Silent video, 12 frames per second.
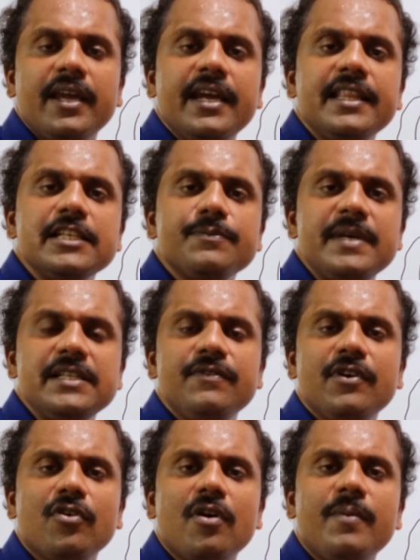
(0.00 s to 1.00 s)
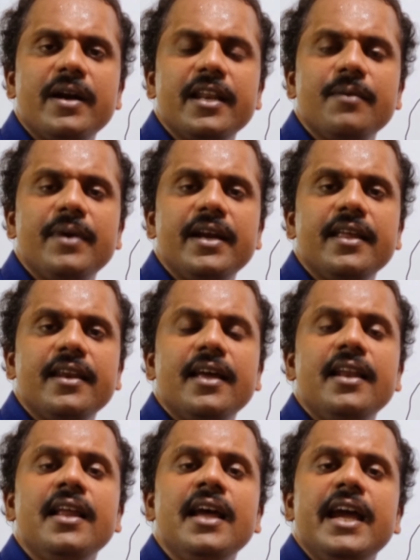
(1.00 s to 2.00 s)
Here the specific chromatin
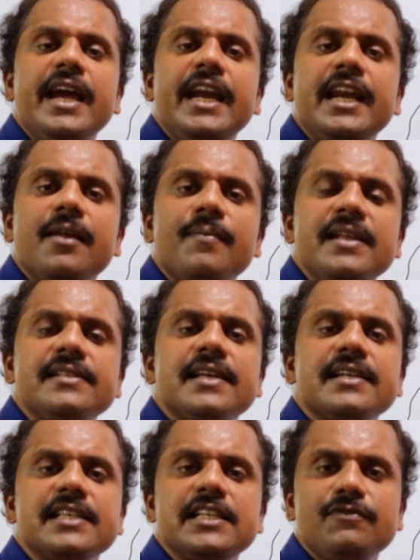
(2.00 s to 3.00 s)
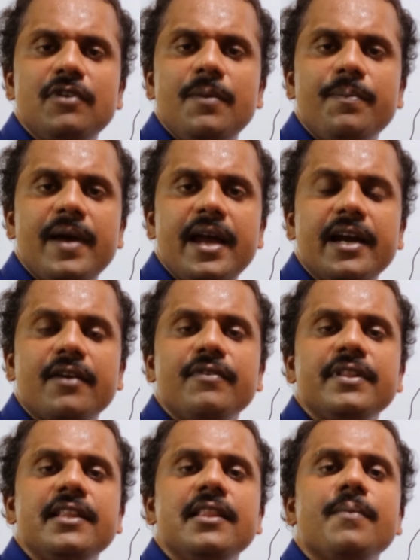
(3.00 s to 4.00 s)
material, it remains successfully packed
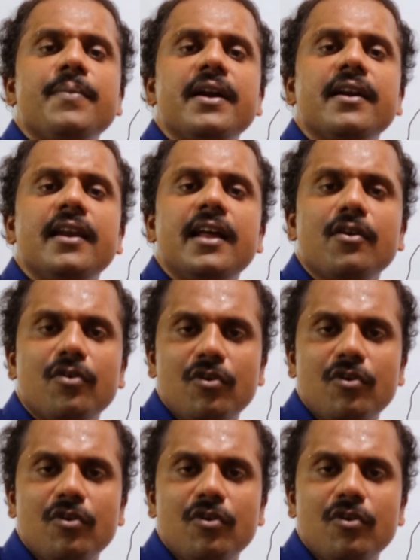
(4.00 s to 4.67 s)
within the particular